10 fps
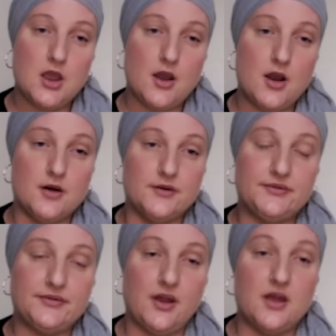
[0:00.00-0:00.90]

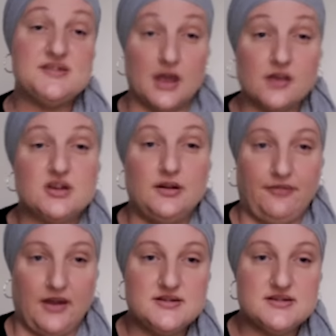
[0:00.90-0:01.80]
of sexual
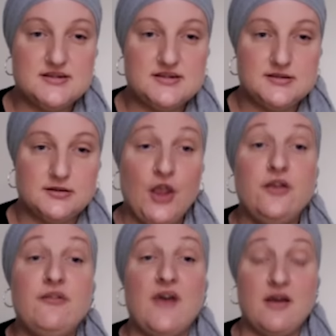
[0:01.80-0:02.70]
offenders,
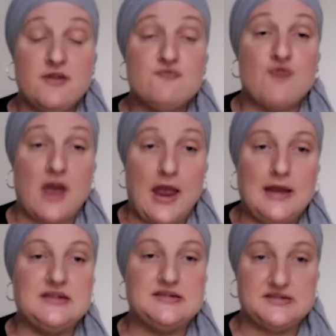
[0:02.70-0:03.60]
you very
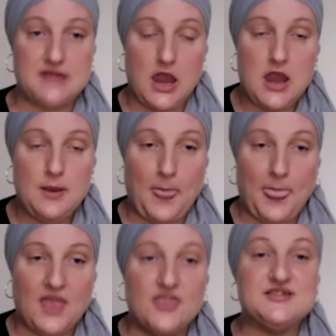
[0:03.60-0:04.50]
rarely see
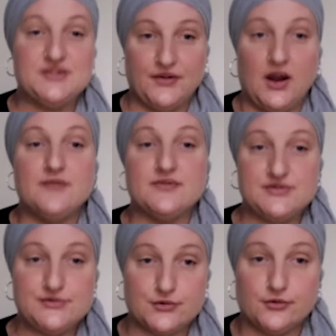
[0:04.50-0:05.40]
the survivor's
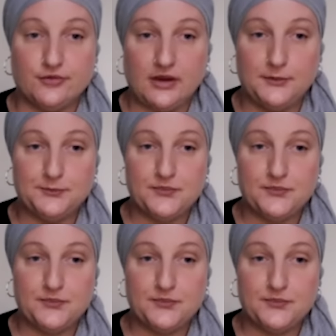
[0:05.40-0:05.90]
story.